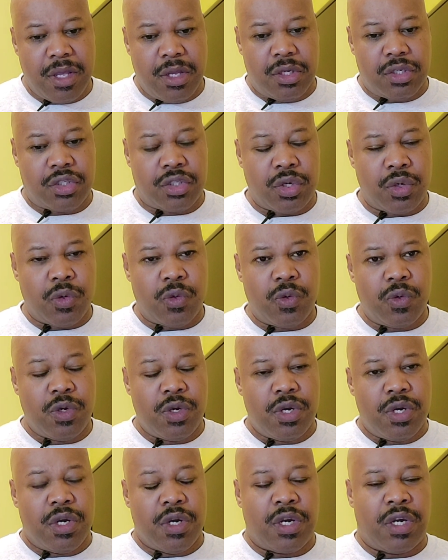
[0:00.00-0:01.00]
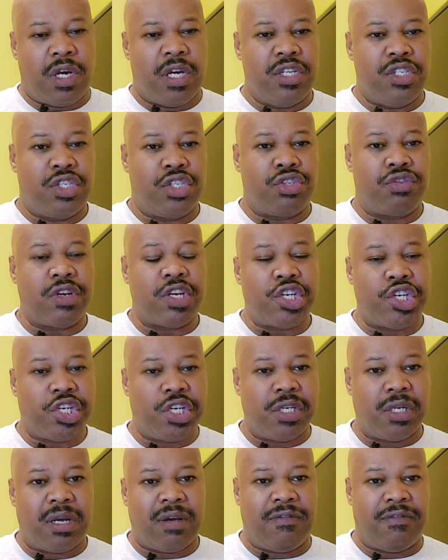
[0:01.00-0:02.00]
So
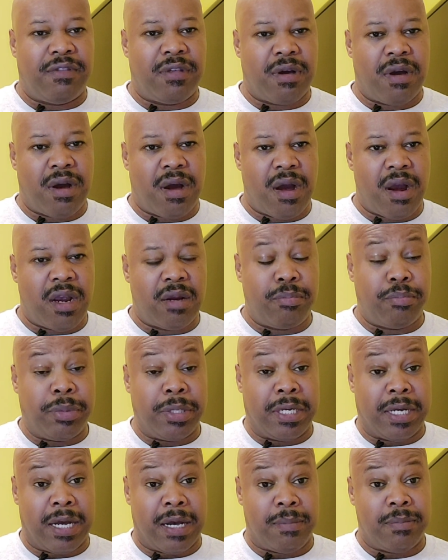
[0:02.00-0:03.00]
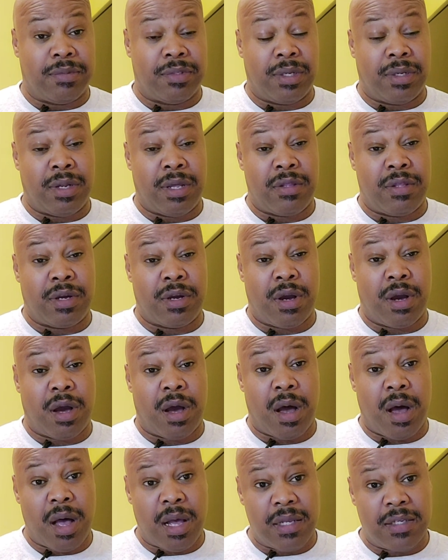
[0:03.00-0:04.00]
constriction of the heart becomes another
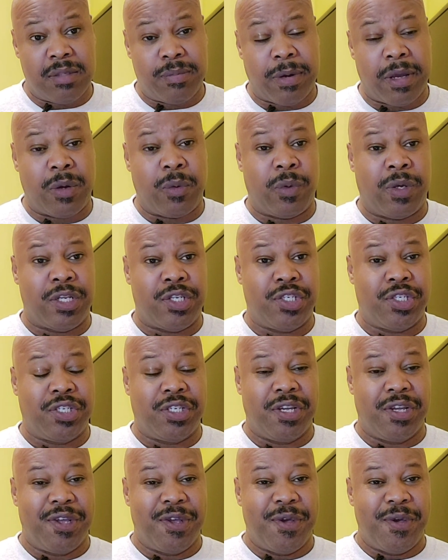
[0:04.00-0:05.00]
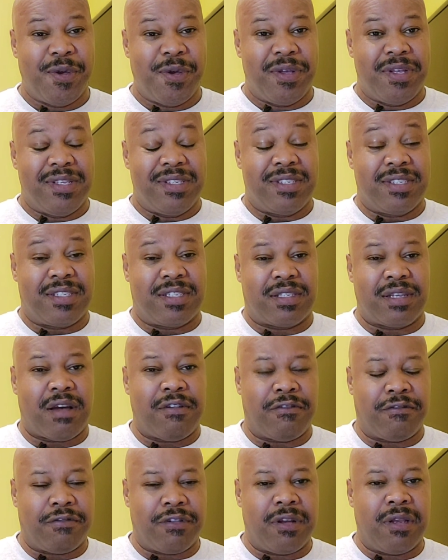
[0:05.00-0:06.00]
cause by which
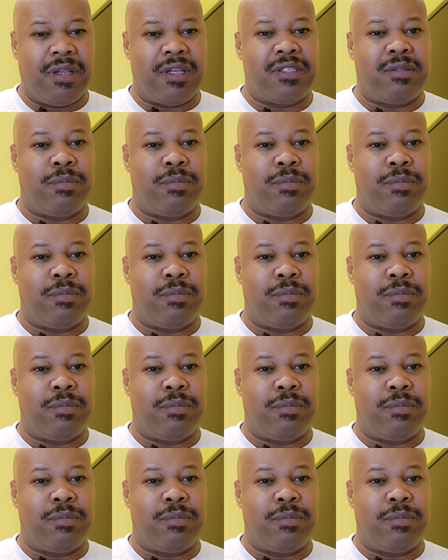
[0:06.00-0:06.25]
suffering is